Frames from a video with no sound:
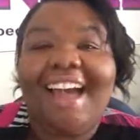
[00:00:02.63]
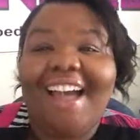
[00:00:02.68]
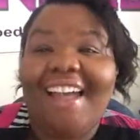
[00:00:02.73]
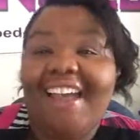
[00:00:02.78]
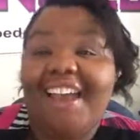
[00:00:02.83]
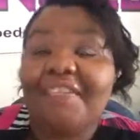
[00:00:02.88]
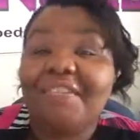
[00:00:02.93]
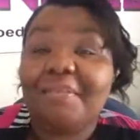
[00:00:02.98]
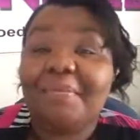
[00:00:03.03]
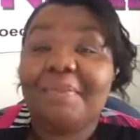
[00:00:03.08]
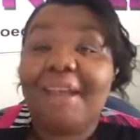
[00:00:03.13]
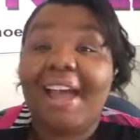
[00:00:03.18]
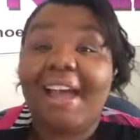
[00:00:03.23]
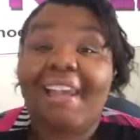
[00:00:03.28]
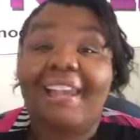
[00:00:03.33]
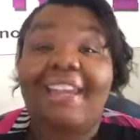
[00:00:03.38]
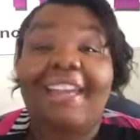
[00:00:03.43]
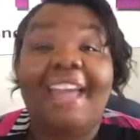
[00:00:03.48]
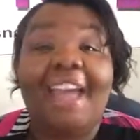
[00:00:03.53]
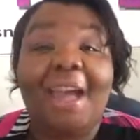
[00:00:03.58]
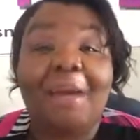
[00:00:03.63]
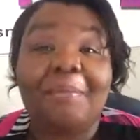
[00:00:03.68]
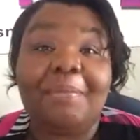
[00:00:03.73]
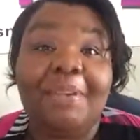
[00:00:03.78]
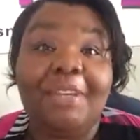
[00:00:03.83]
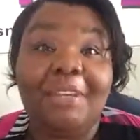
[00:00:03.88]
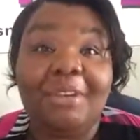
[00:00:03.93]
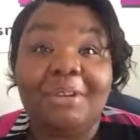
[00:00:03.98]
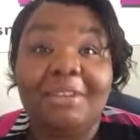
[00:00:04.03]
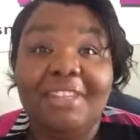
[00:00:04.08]
Hi everybody,
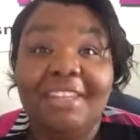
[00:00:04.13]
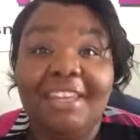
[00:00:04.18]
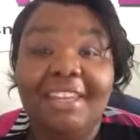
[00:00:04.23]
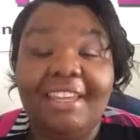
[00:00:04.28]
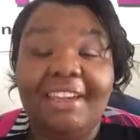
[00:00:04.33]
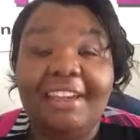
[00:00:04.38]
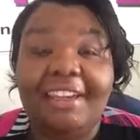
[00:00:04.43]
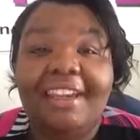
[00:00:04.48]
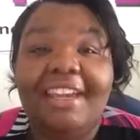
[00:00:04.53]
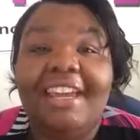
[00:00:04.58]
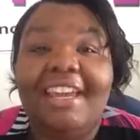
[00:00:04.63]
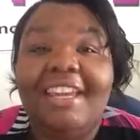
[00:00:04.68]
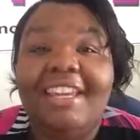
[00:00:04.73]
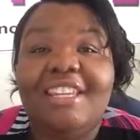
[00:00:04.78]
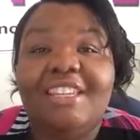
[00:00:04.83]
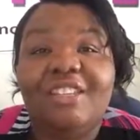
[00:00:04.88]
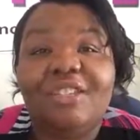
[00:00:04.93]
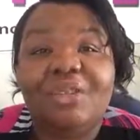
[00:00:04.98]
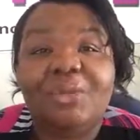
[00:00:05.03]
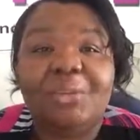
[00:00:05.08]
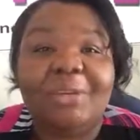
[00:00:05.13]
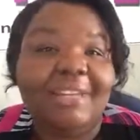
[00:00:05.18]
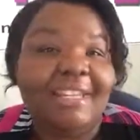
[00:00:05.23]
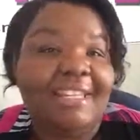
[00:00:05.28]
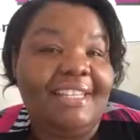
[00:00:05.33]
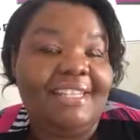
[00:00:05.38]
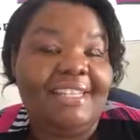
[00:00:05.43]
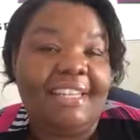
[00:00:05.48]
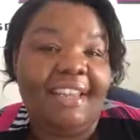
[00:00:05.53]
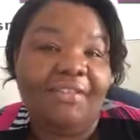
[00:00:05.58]
Happy New Year. It is
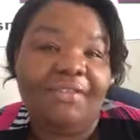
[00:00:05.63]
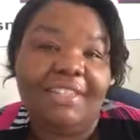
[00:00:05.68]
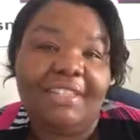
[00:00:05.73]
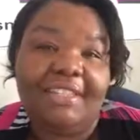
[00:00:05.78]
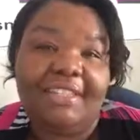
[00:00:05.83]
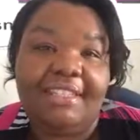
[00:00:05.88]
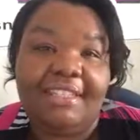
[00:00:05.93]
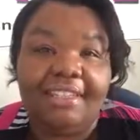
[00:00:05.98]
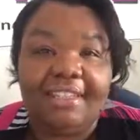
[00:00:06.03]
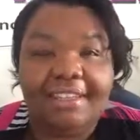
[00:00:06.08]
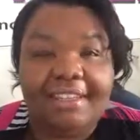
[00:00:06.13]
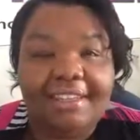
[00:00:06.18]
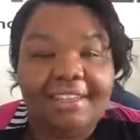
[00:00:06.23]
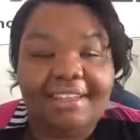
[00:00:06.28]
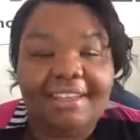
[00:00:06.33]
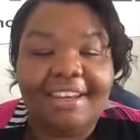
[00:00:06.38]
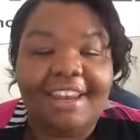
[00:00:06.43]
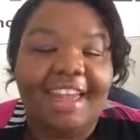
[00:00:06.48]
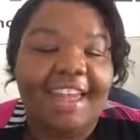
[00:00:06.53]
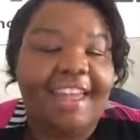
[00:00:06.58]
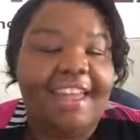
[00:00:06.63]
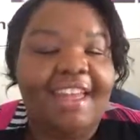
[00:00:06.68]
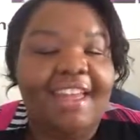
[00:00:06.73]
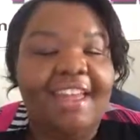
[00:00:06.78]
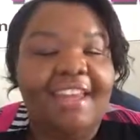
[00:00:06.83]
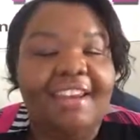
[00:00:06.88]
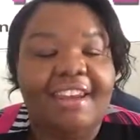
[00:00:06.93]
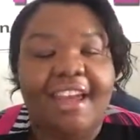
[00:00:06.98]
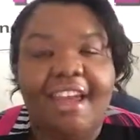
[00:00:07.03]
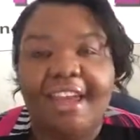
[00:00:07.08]
2017
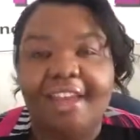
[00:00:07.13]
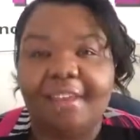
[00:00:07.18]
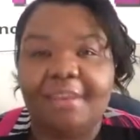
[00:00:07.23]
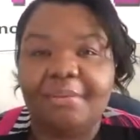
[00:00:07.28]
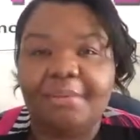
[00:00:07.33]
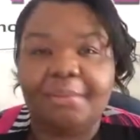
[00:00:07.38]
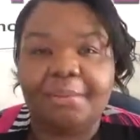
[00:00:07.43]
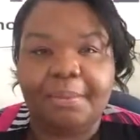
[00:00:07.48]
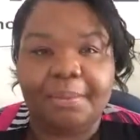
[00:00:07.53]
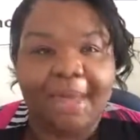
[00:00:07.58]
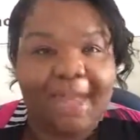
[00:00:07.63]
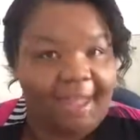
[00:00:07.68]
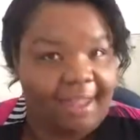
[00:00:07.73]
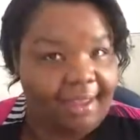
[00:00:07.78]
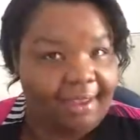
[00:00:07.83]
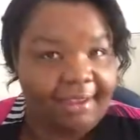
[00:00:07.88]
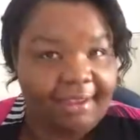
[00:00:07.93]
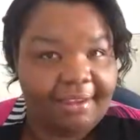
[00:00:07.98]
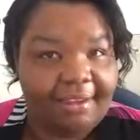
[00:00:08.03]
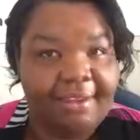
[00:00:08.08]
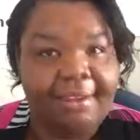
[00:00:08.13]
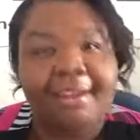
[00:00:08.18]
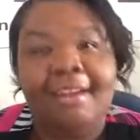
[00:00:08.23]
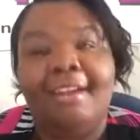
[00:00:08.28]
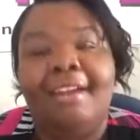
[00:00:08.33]
and I am back.